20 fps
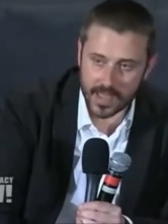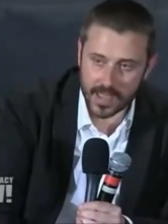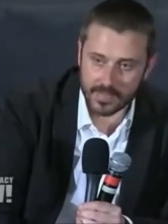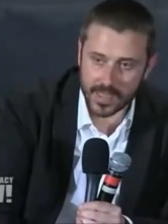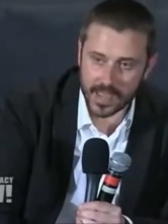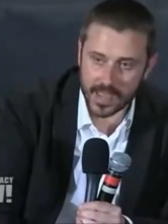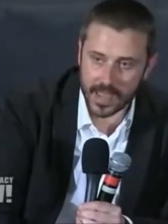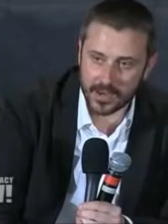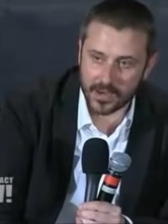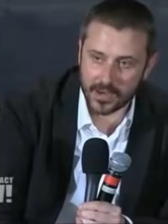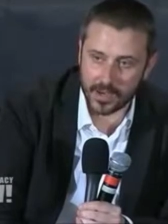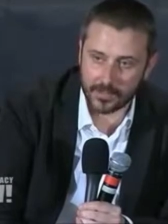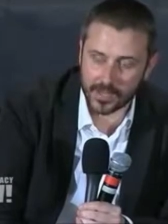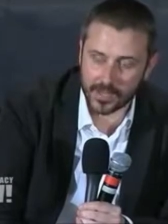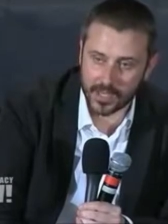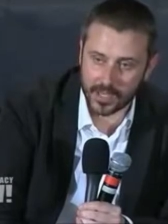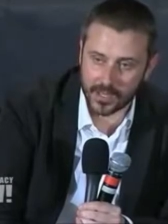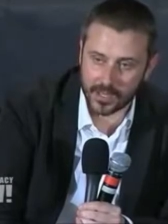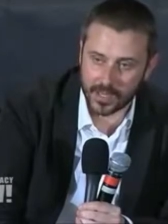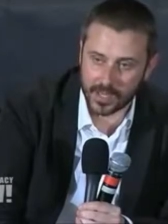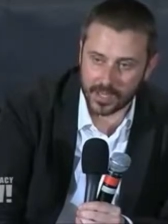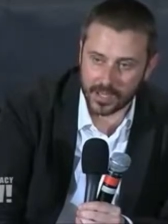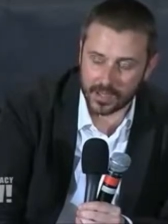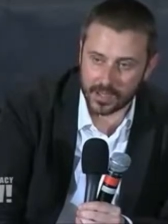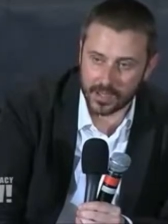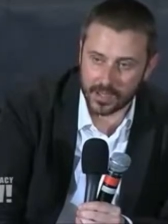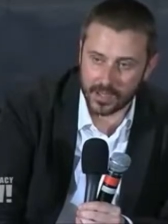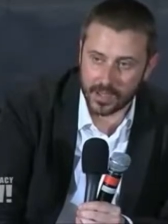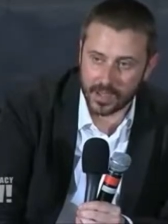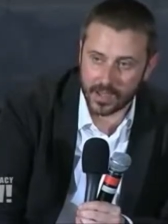and they end up
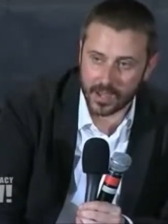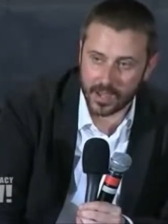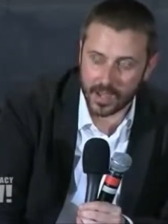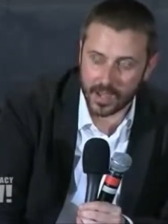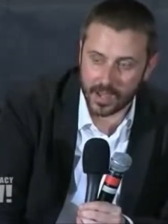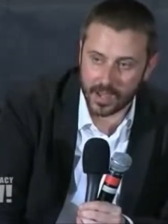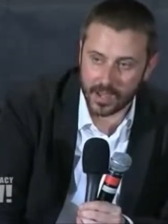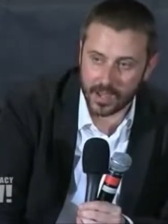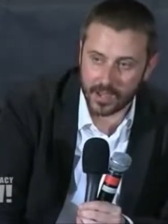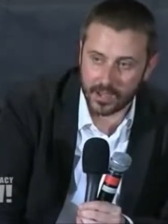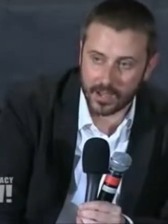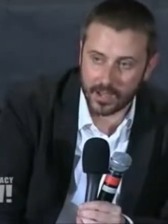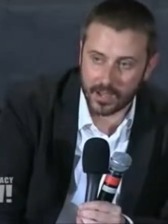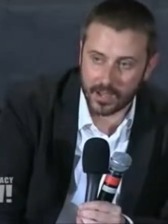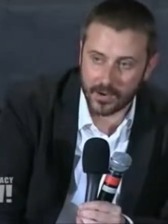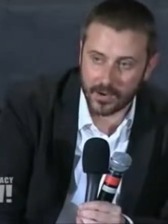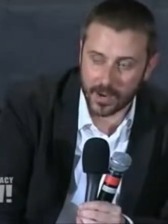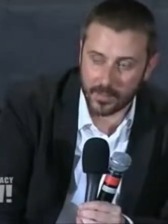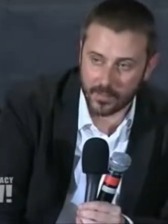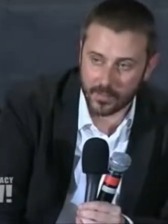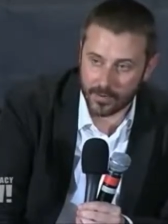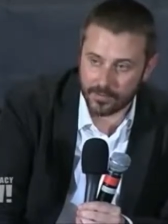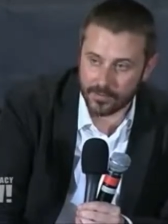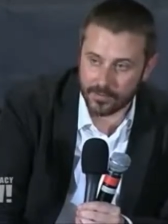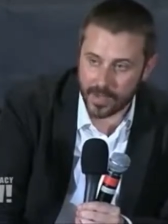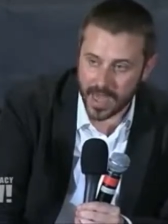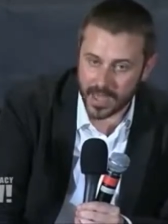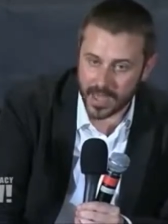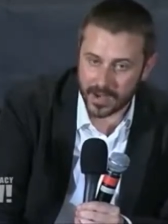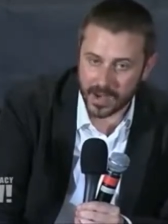killing uh, a number of
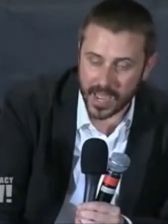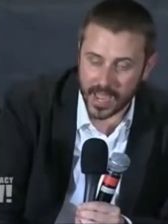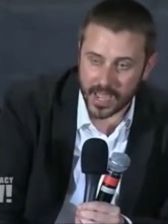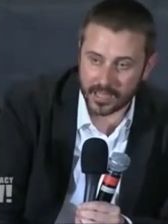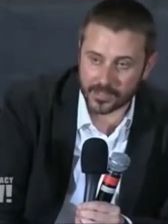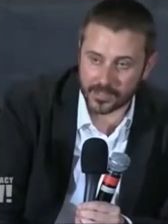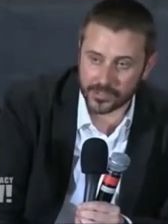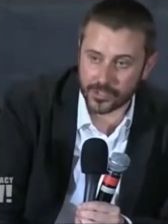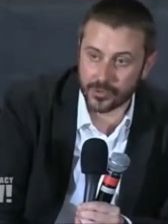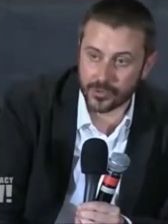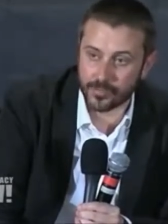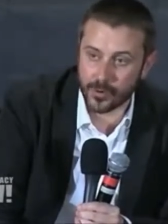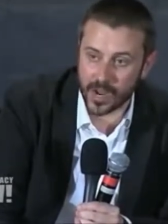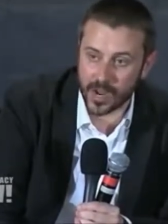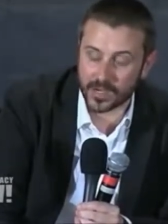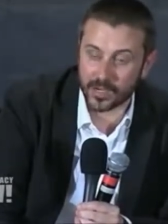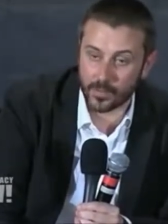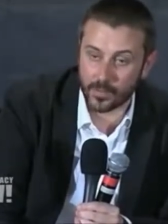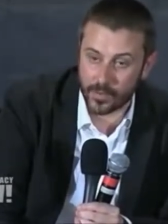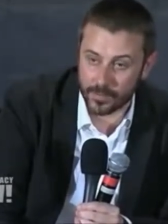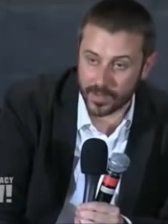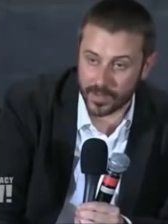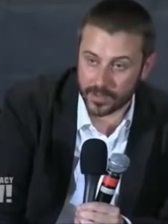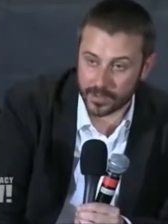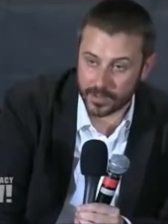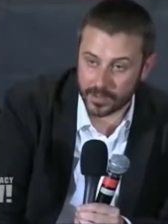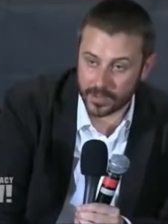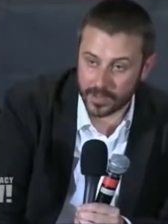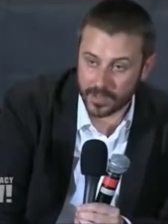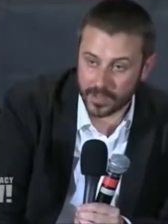men and two pregnant
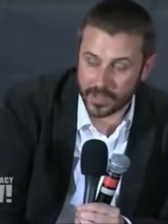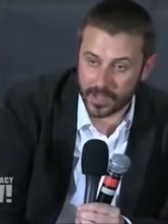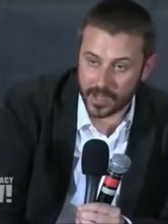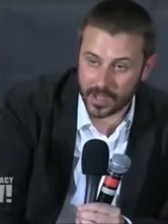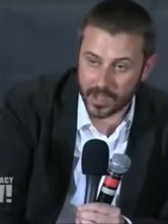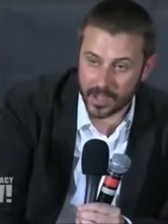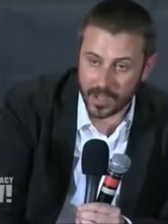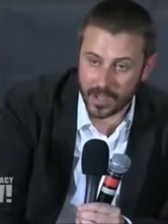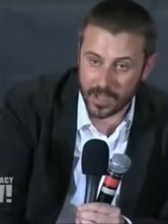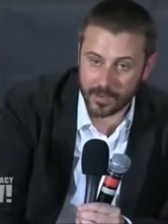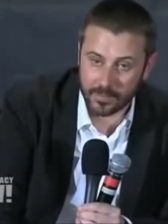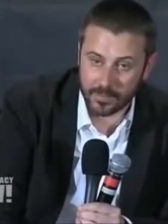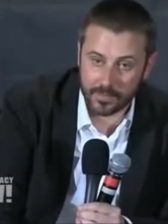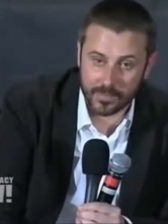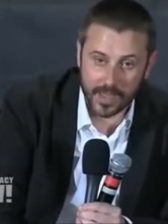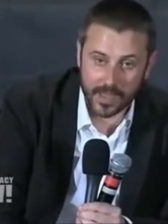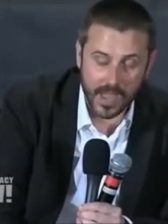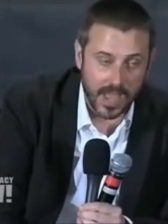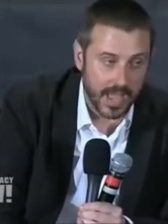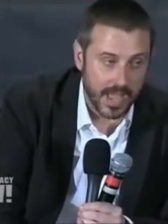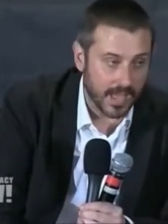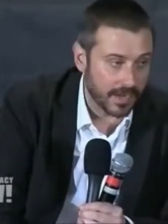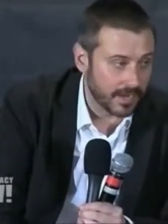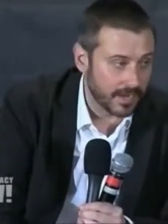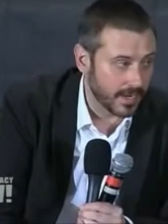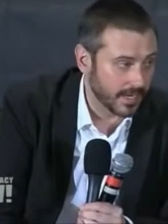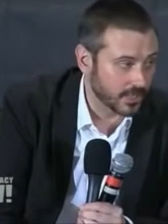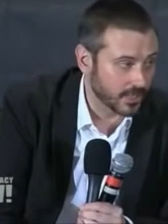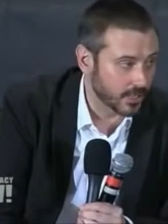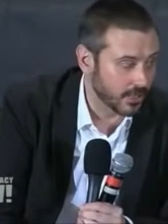women. Um,
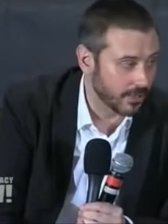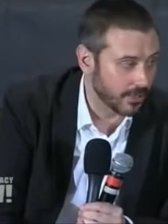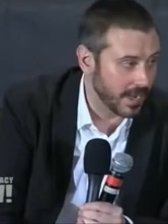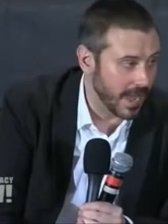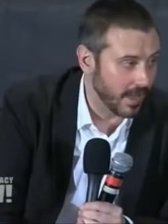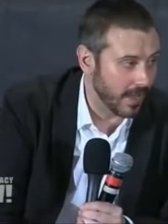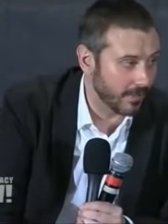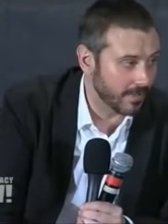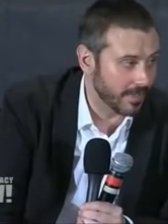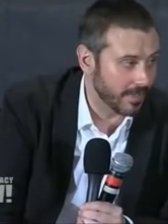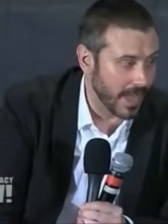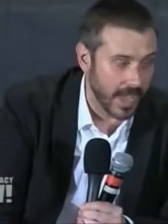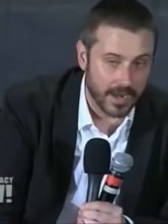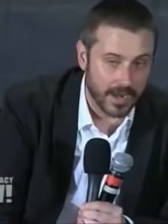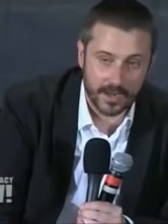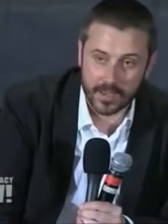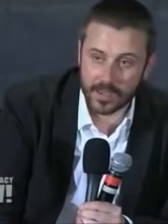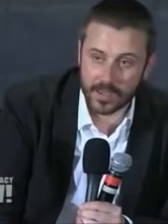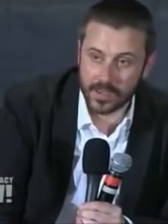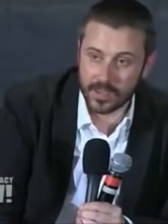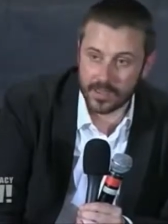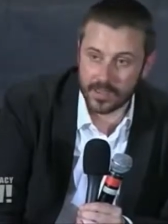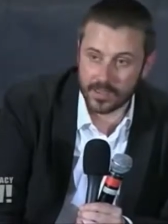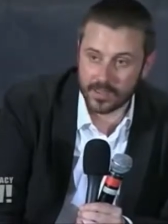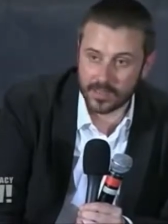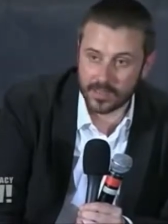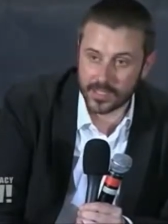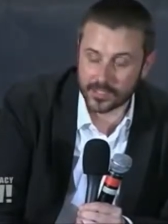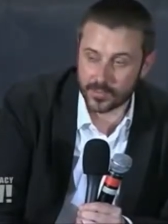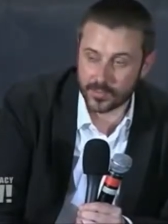and it turned out that
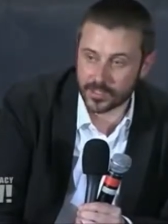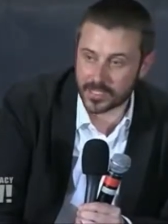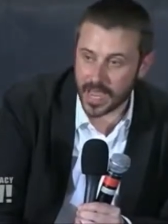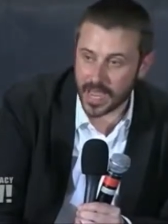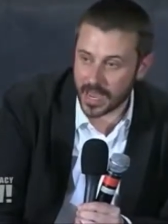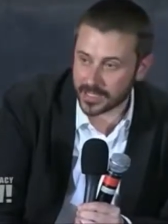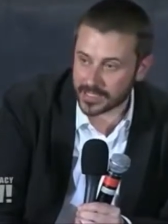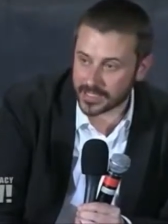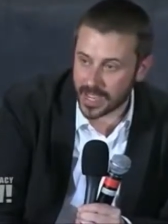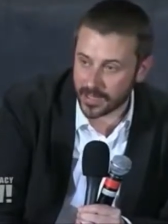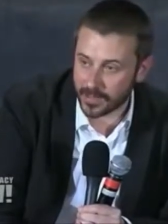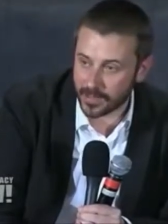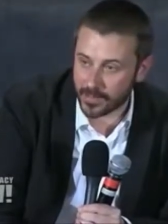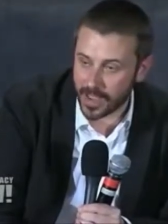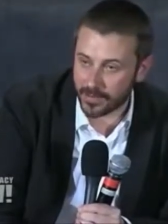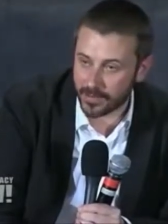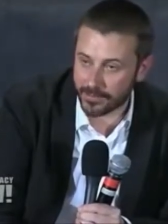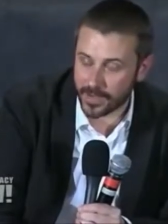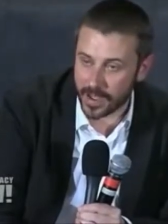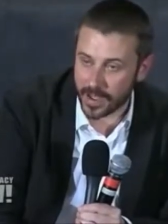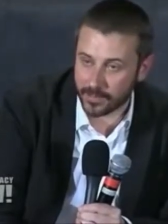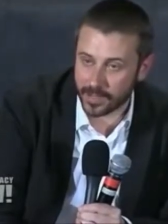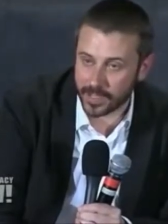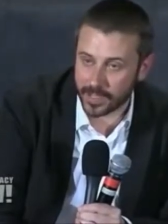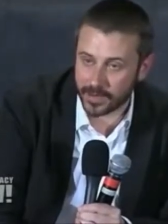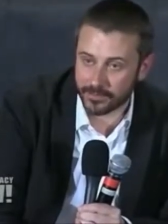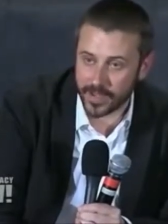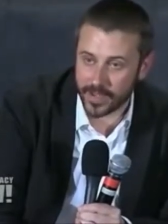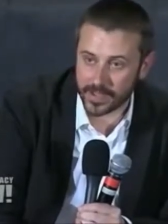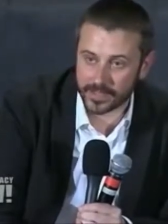this was not a Taliban
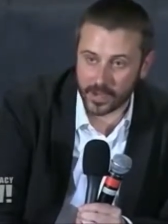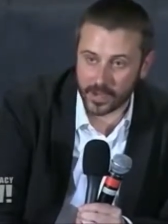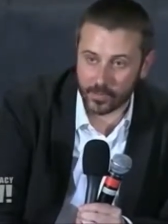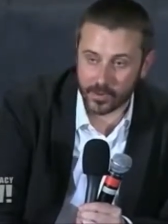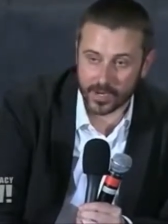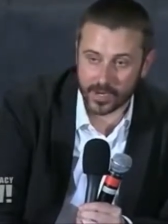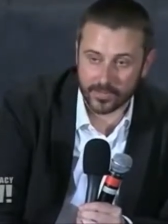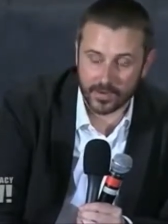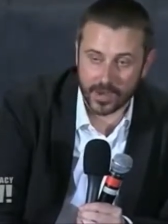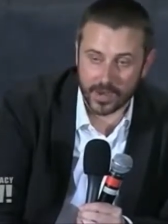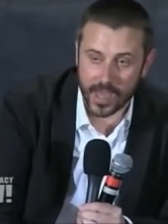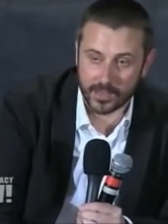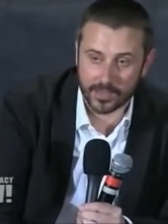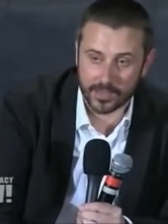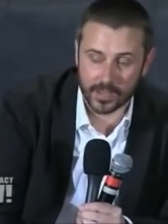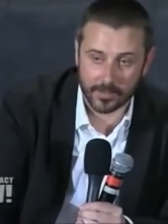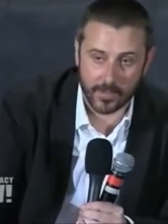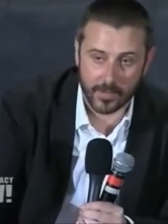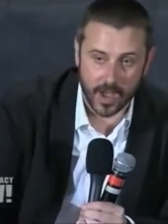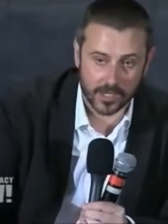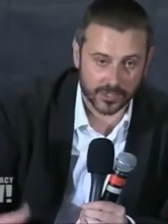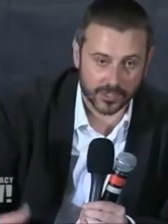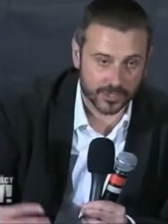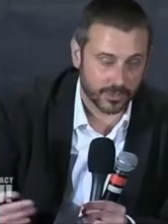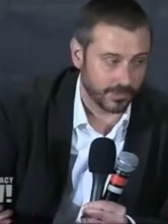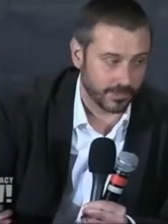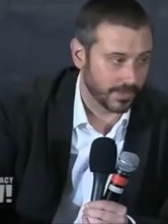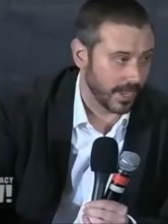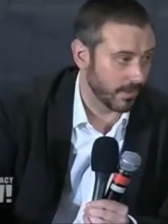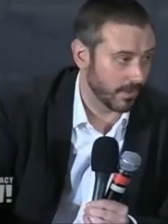family. In fact, they weren't even ethnic
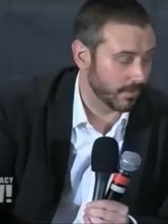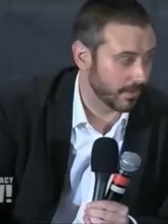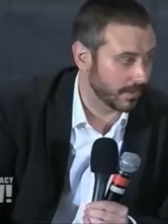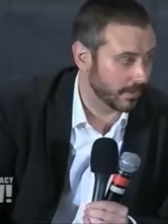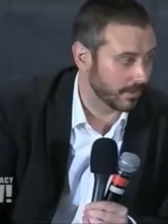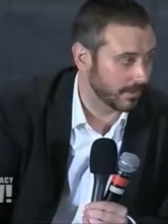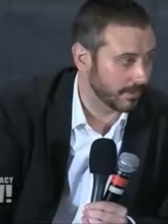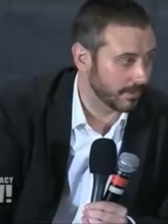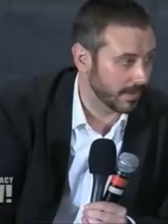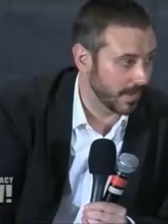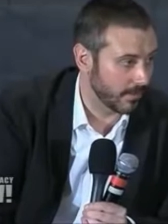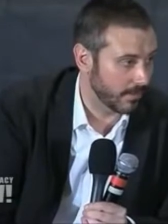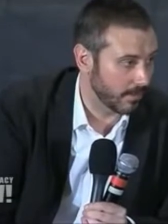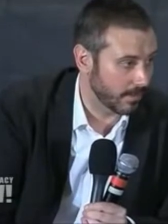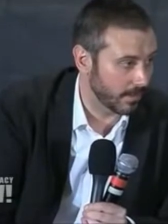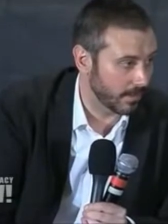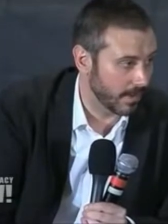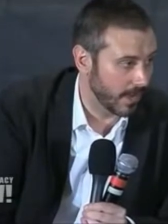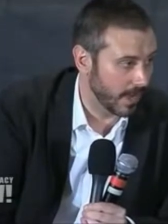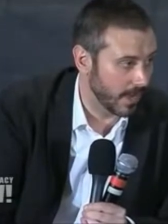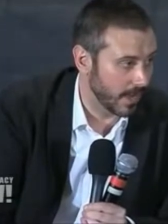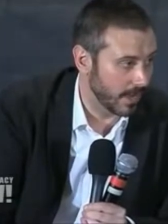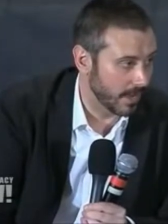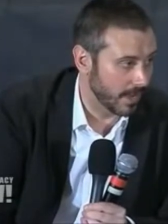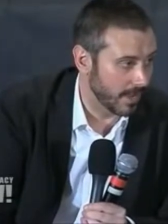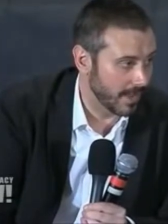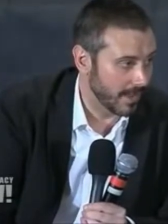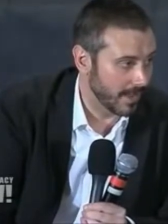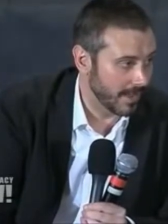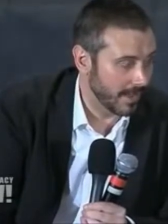Pashtun. They were, they were uh,